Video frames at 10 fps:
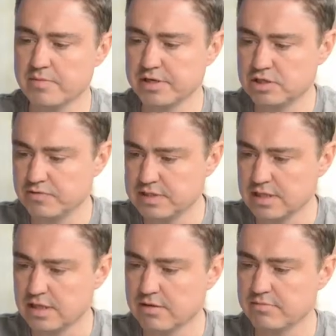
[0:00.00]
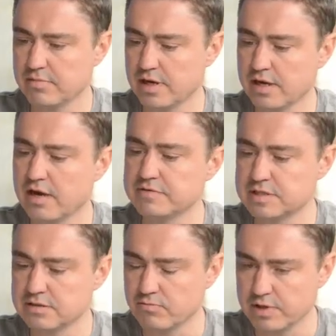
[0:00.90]
coming to visit them, I have
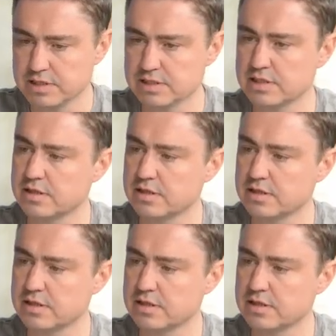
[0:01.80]
witnessed